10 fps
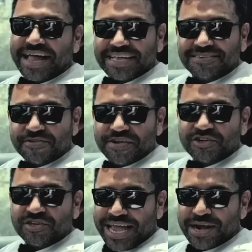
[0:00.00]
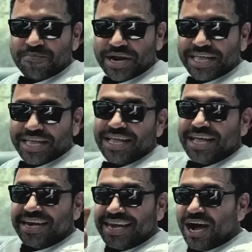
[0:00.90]
acceleration and braking,
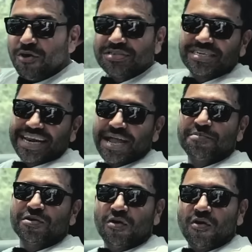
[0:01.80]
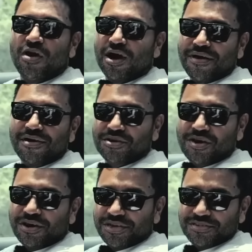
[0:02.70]
now is the time to go around
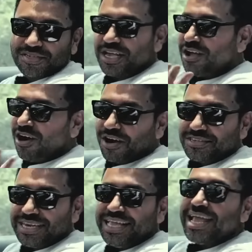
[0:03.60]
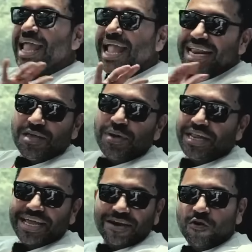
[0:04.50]
corners. Honestly,
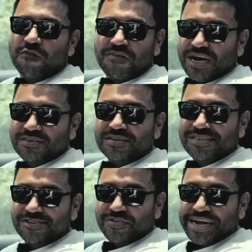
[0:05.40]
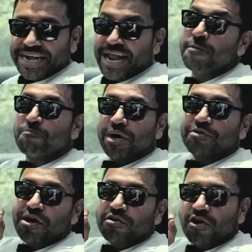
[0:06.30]
anybody can go fast in a straight line,
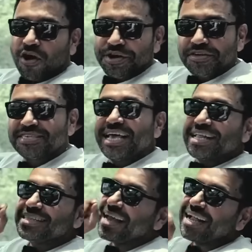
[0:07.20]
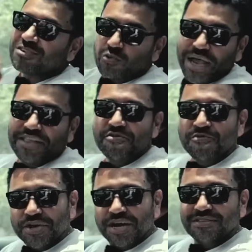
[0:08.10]
but around corners, that's where the
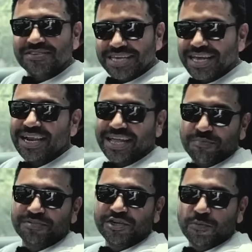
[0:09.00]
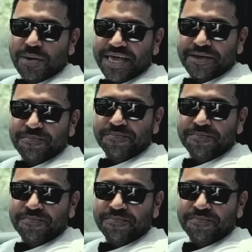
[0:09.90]
real skill comes into play.